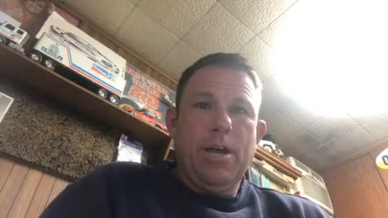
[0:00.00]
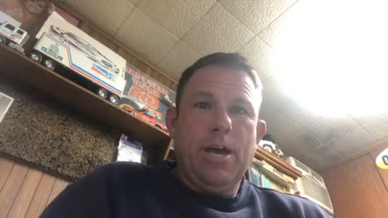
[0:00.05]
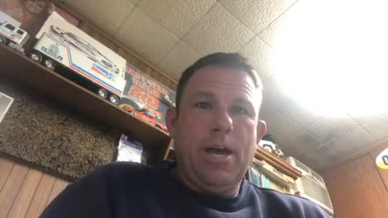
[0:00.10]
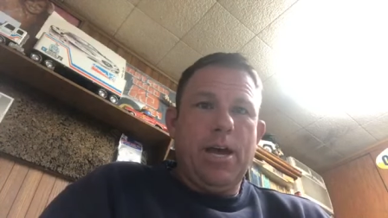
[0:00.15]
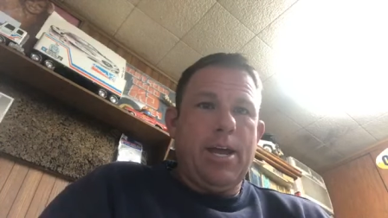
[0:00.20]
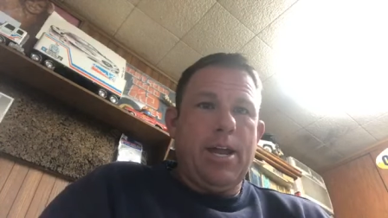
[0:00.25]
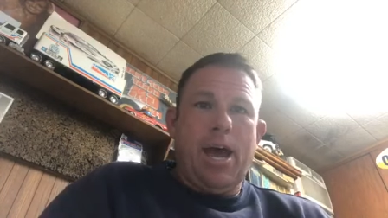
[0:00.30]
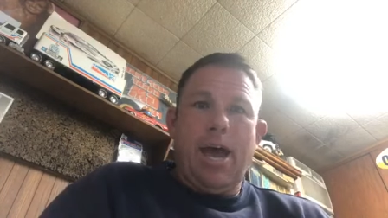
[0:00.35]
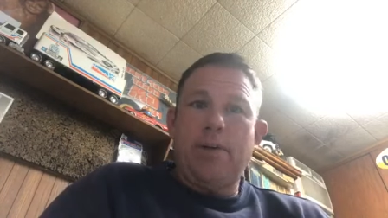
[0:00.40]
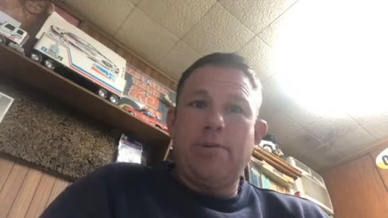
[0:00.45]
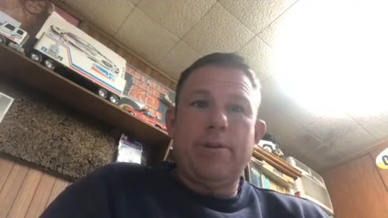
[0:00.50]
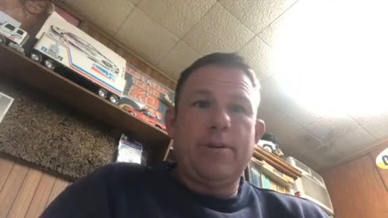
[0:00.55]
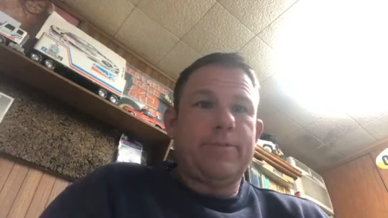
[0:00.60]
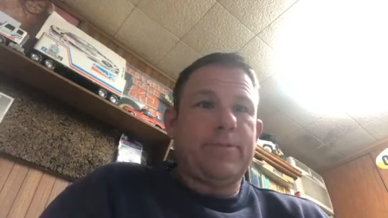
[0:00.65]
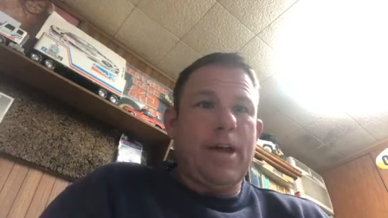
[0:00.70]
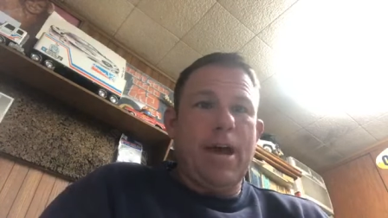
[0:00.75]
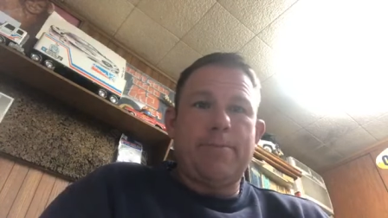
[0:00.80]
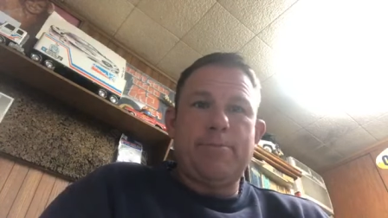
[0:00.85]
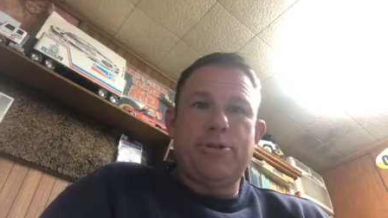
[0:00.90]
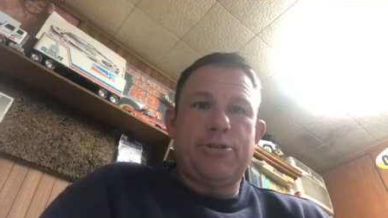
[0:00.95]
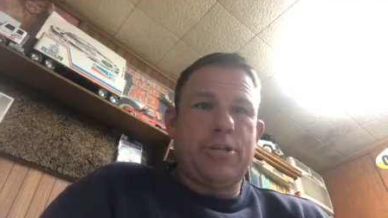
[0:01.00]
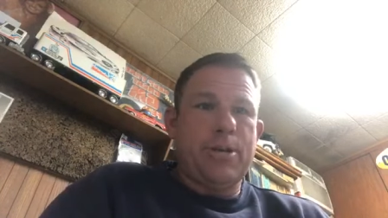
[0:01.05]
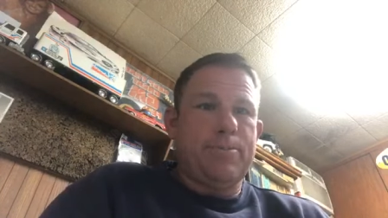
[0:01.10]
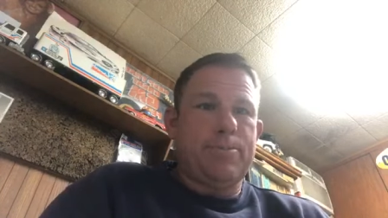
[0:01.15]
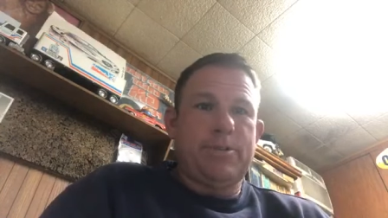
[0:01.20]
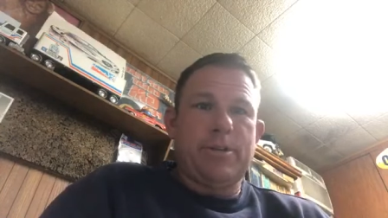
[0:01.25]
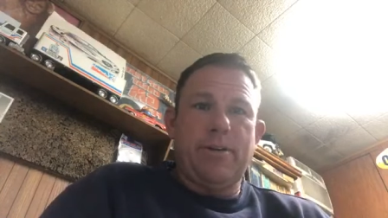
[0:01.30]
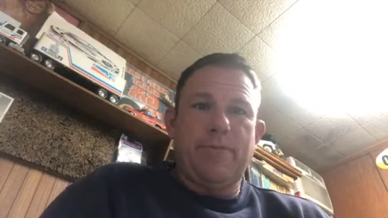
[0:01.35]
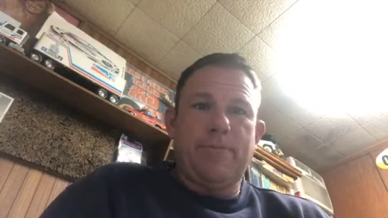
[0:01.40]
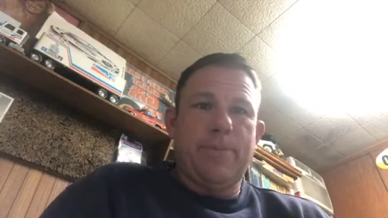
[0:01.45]
And I don't have time to
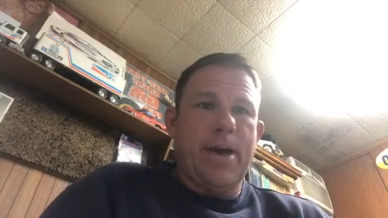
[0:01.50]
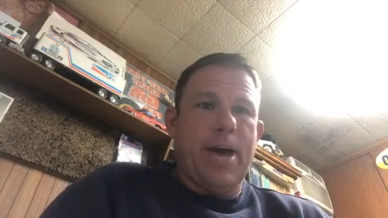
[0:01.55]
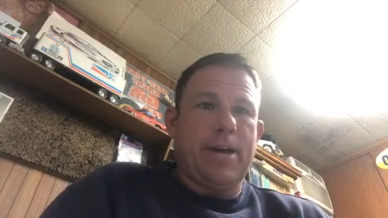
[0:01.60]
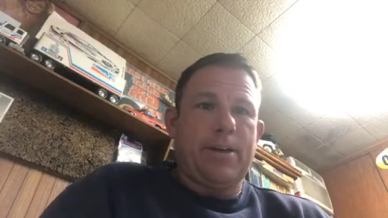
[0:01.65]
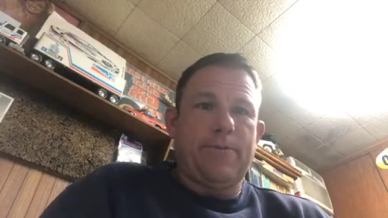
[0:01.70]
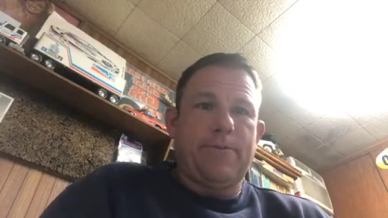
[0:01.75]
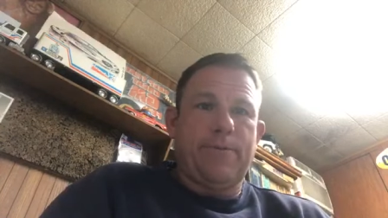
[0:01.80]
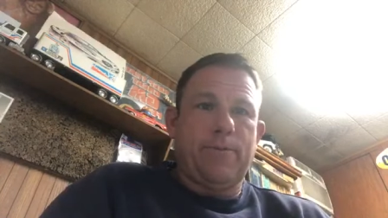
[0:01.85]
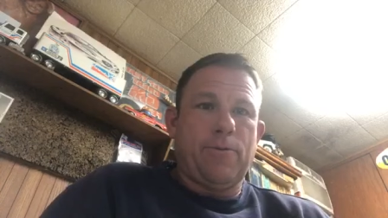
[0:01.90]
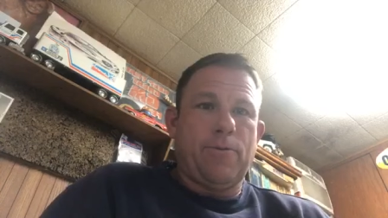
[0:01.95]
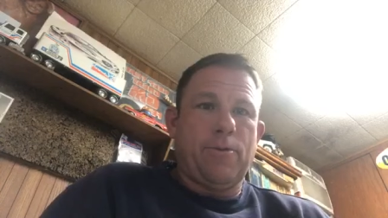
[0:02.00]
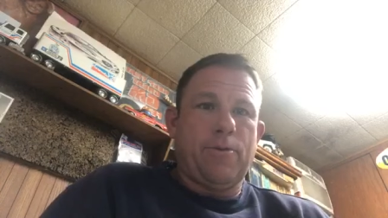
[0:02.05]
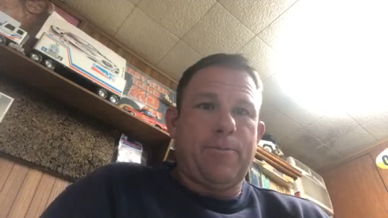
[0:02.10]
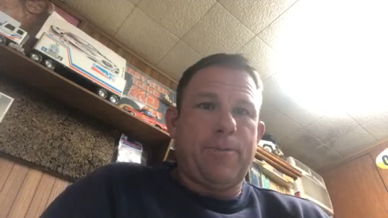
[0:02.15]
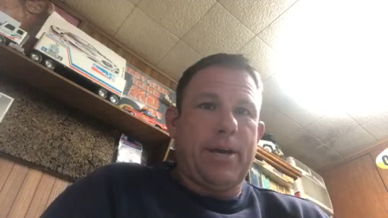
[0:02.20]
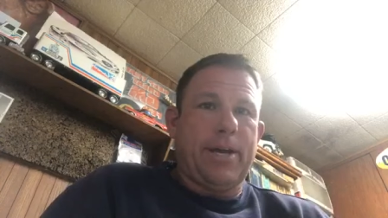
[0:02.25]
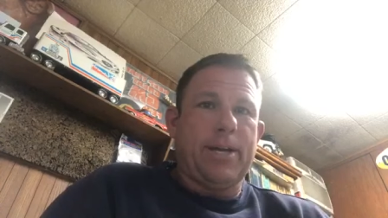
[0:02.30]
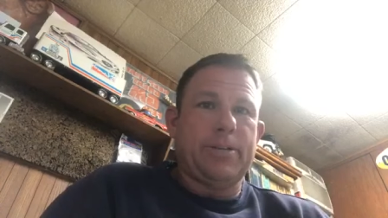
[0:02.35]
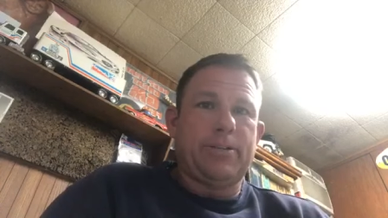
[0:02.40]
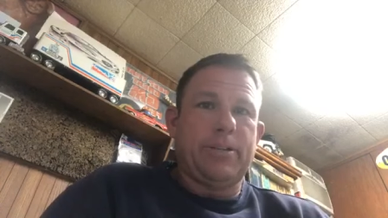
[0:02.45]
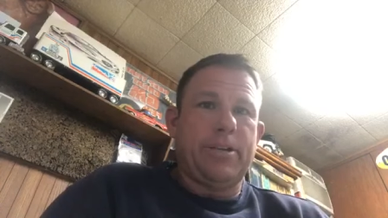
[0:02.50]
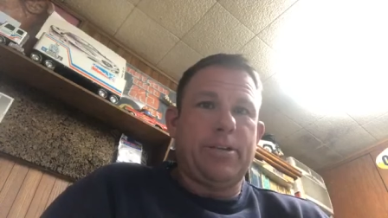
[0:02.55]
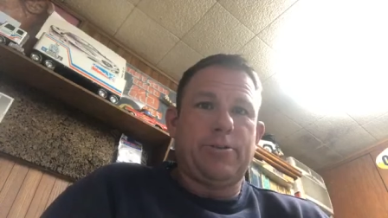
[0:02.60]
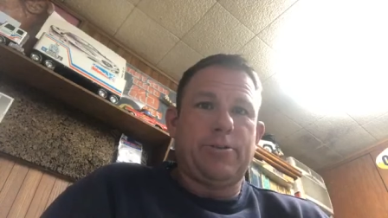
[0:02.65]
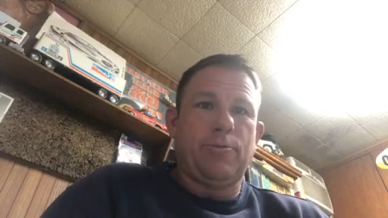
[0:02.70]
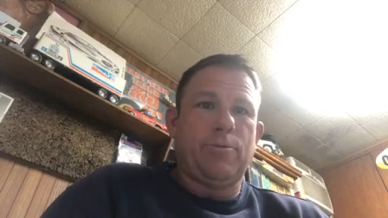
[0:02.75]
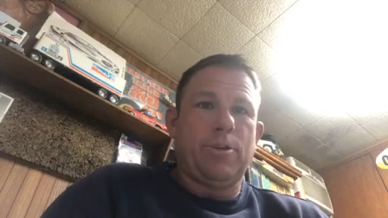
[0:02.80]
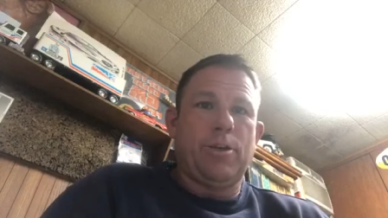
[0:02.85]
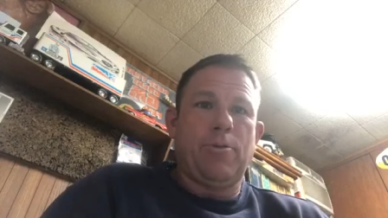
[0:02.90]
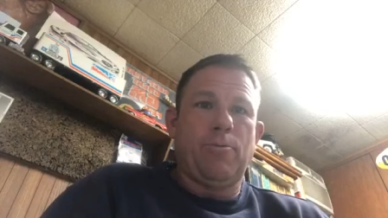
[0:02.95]
ship stuff back and forth because it
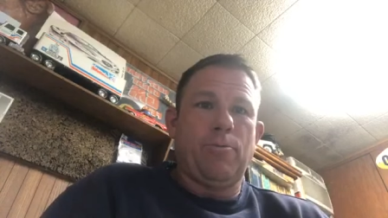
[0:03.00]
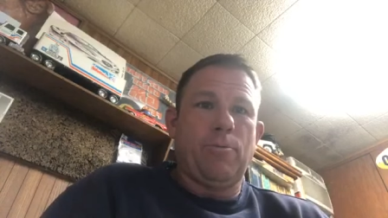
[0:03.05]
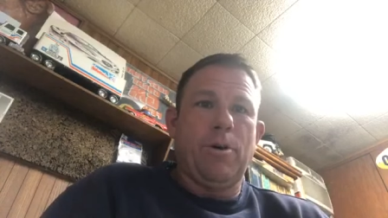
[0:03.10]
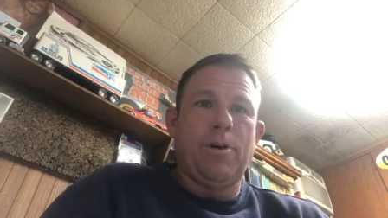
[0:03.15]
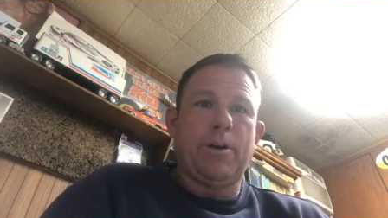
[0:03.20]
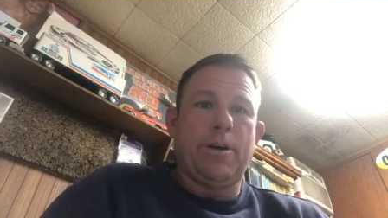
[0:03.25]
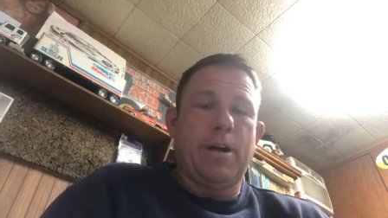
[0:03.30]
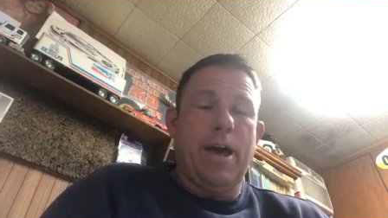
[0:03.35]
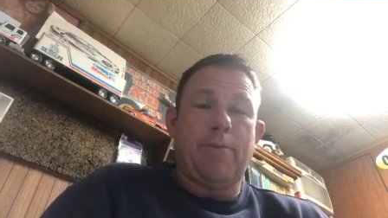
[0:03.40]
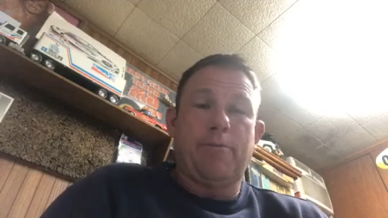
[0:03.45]
isn't what you wanted.